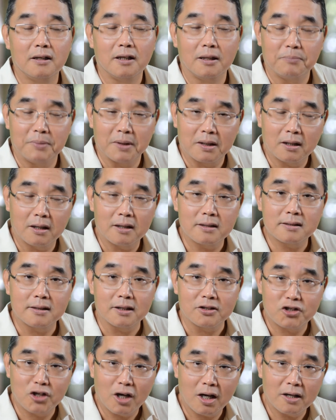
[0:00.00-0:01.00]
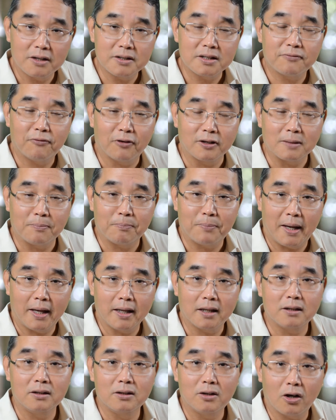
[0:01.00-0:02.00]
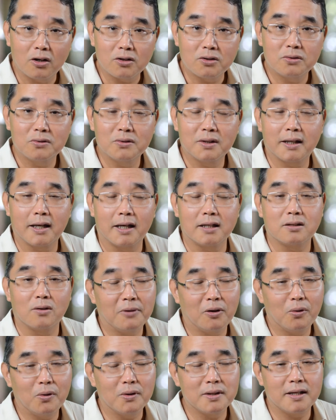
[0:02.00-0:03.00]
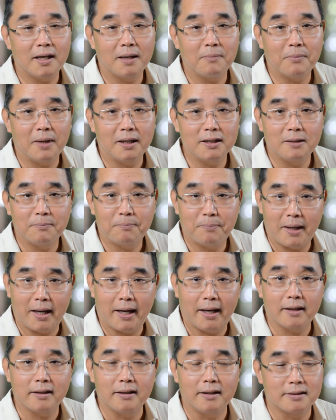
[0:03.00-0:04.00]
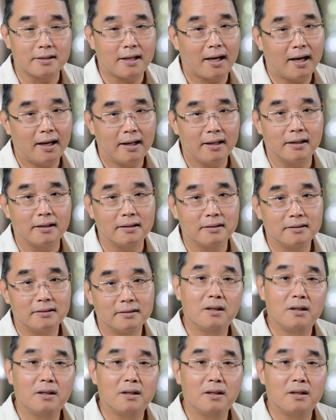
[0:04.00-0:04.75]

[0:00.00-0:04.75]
because the chance for the bank not to get all their money back is higher.